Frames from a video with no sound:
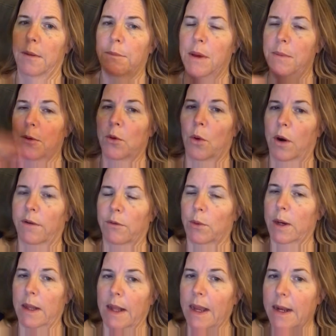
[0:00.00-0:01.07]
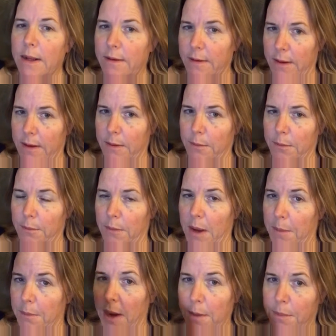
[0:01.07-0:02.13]
People who aren't even related to him,
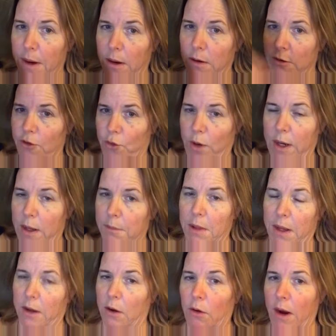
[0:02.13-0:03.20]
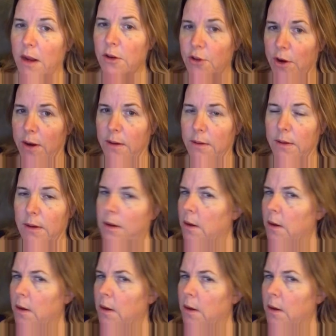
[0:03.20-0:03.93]
like my parents, treat him like a grandchild.